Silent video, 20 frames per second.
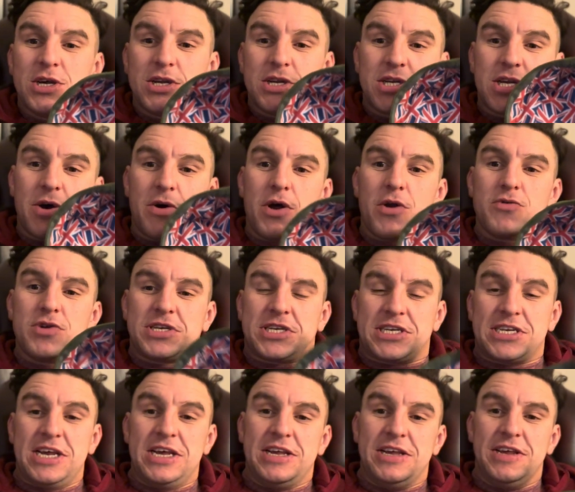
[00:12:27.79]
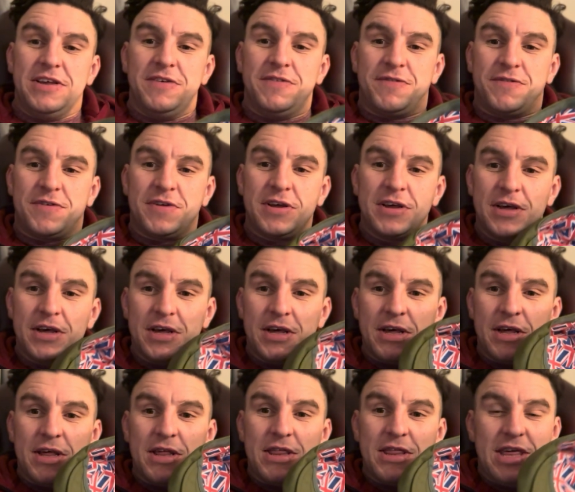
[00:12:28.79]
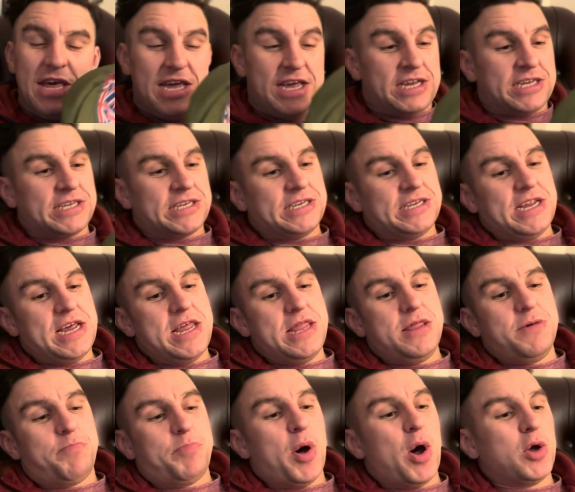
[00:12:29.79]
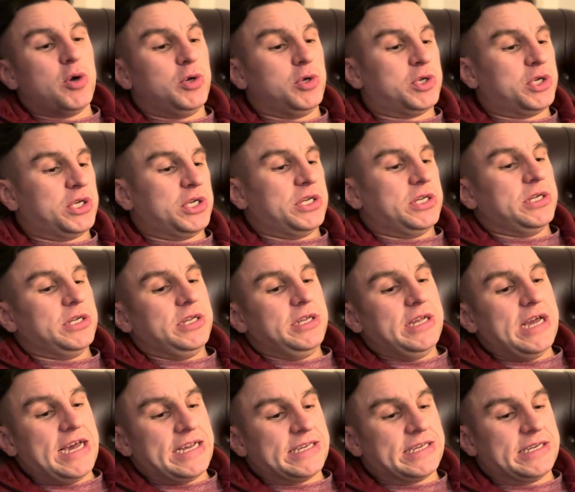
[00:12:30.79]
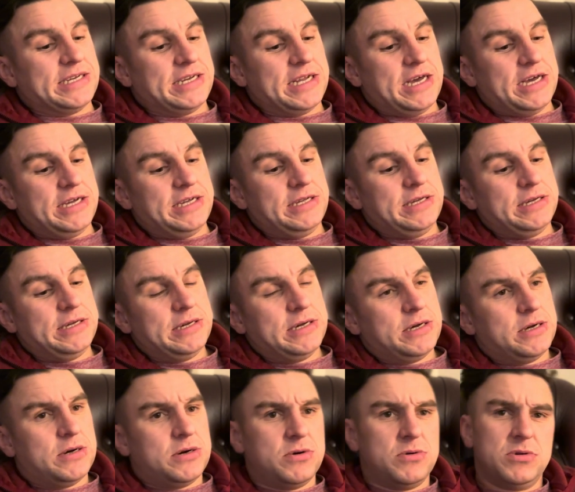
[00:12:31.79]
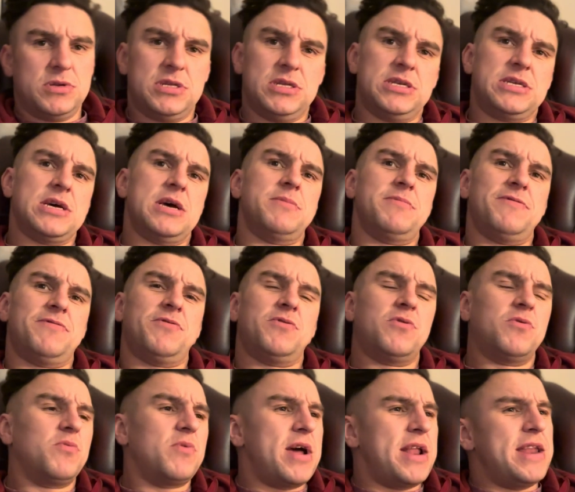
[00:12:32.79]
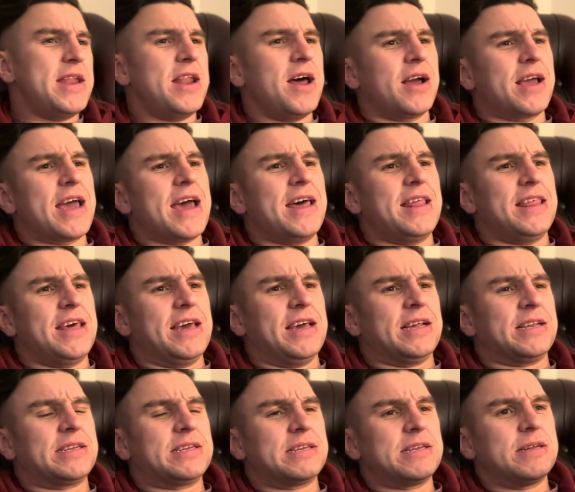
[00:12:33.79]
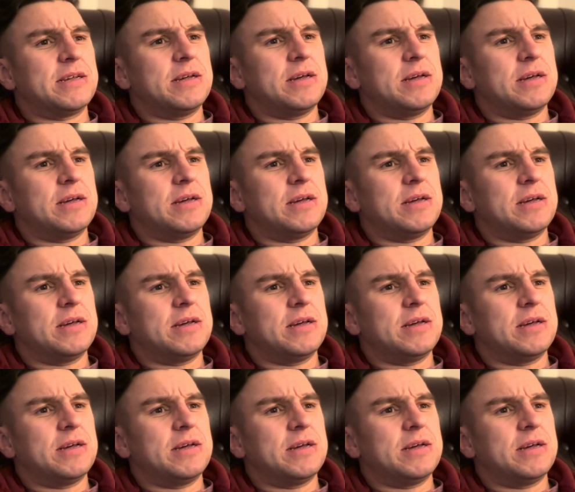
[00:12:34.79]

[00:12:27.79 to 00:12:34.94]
So I received this in the post yesterday, or was it the day before? When did I get this?